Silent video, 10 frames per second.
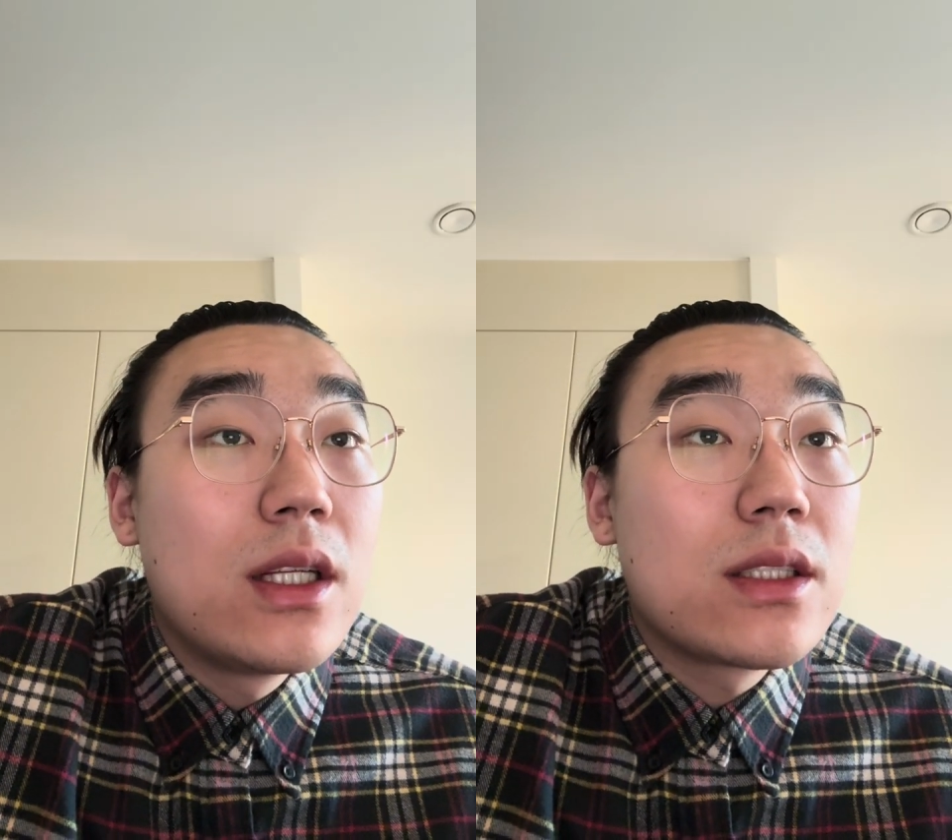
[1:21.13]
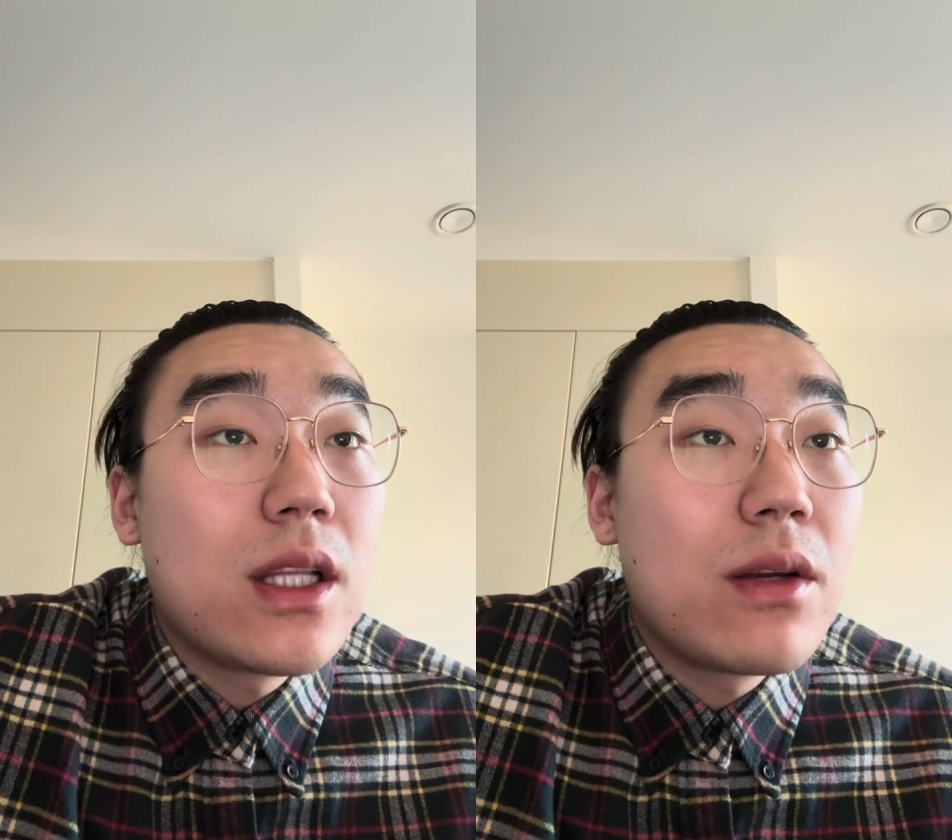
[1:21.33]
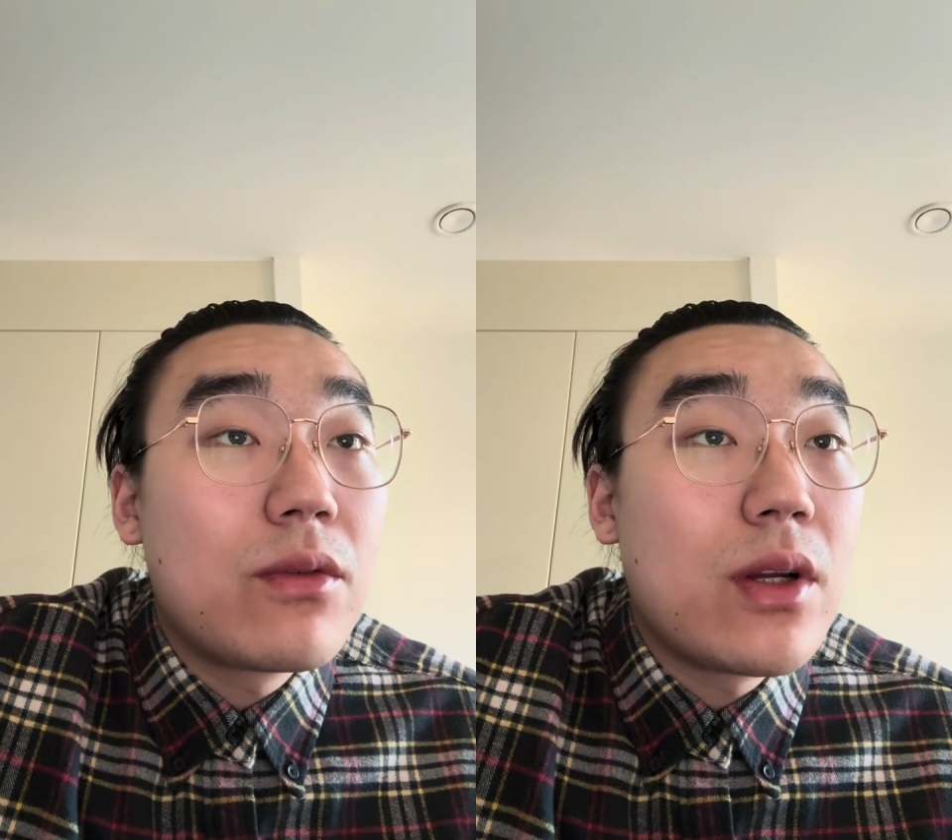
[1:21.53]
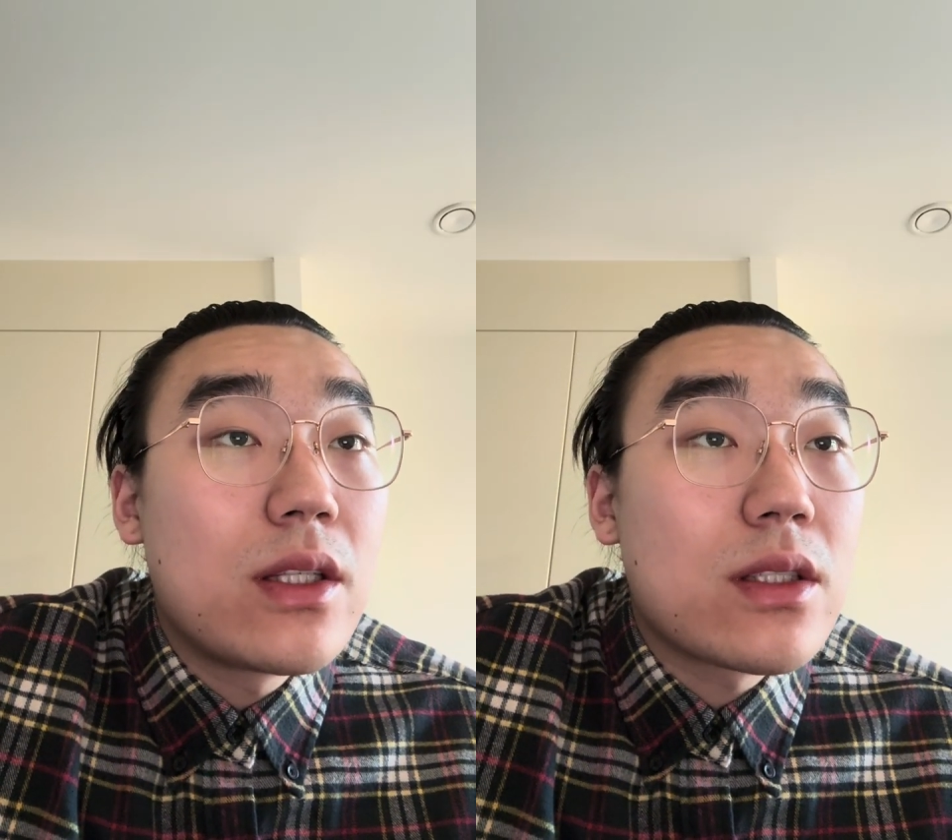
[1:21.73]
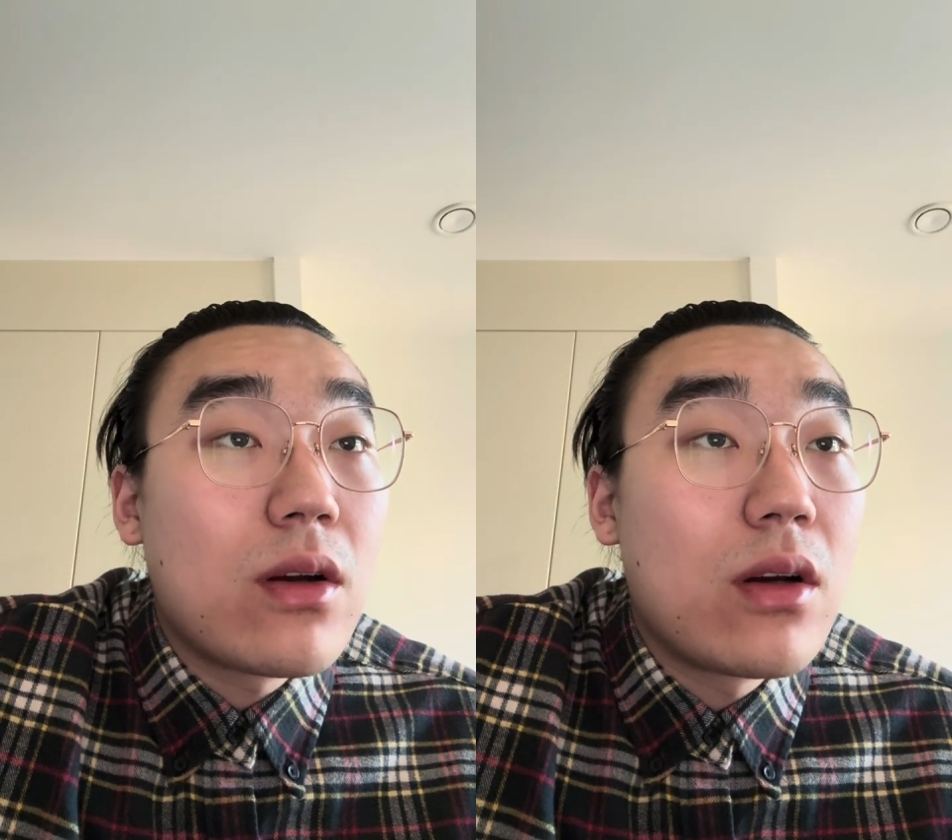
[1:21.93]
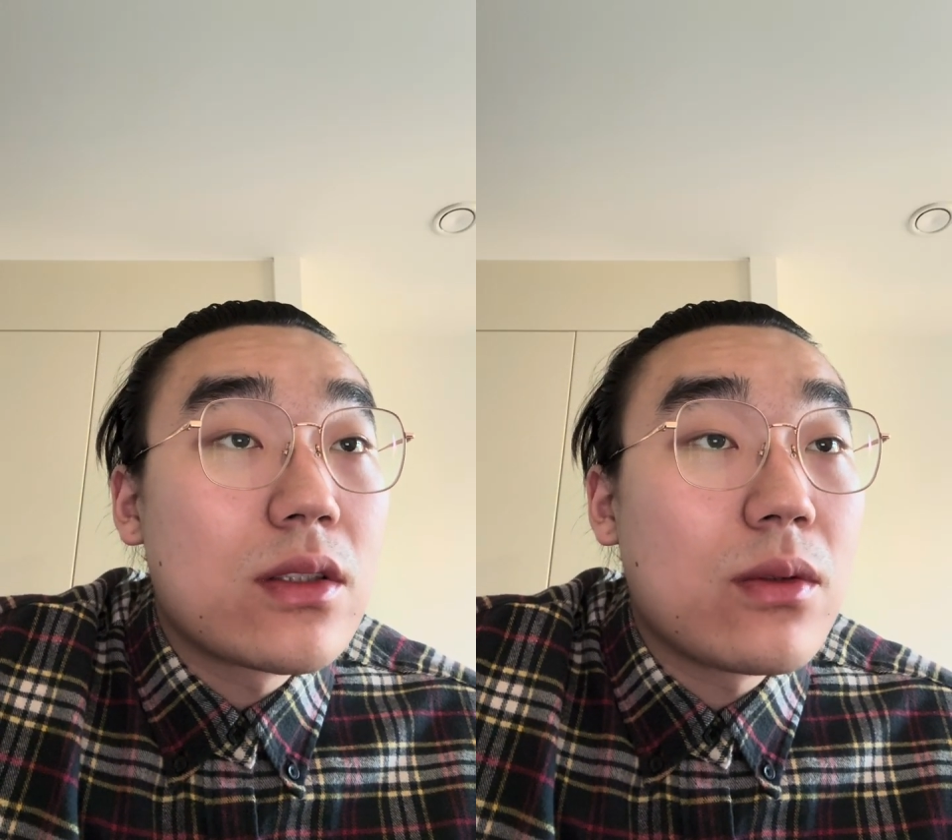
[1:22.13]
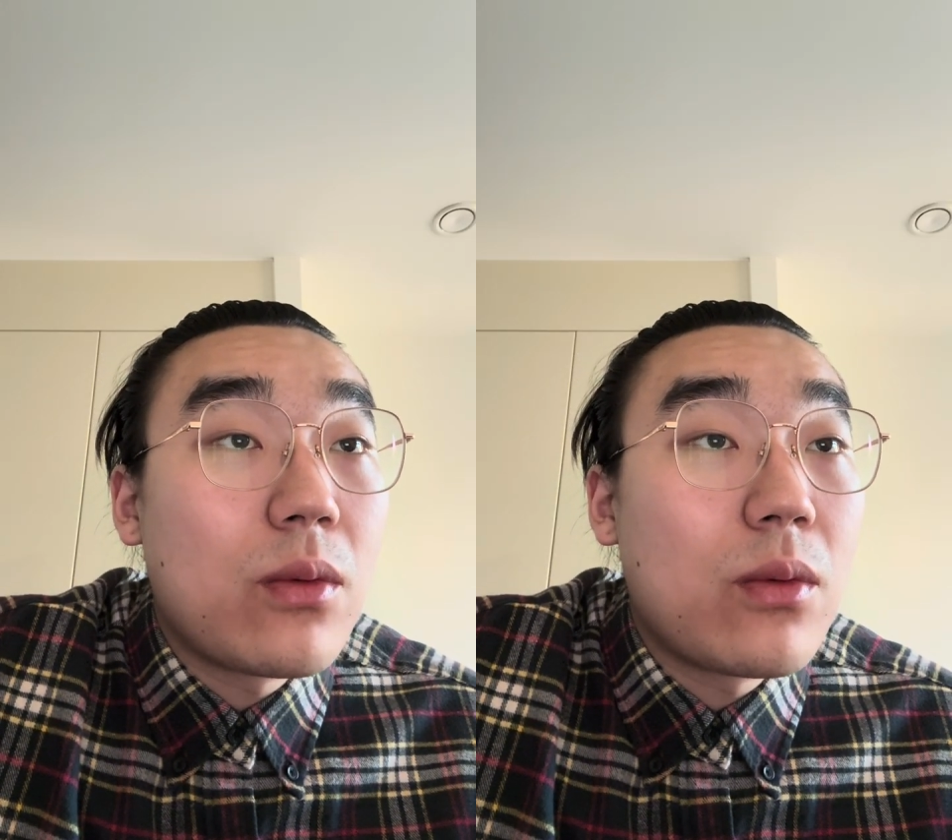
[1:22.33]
Slave raids caused